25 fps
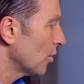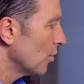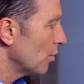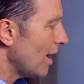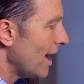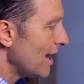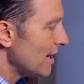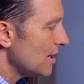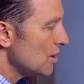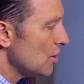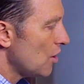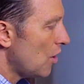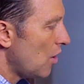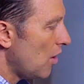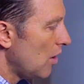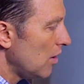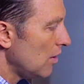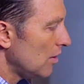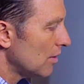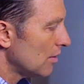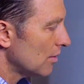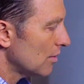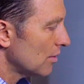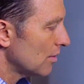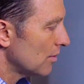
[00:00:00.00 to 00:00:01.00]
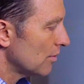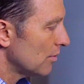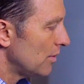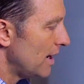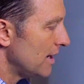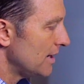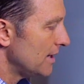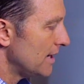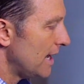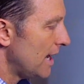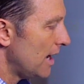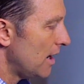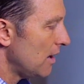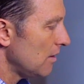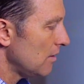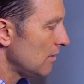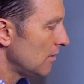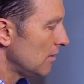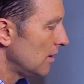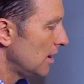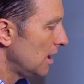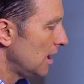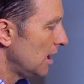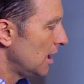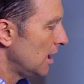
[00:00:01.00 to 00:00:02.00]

Retinol, retinal,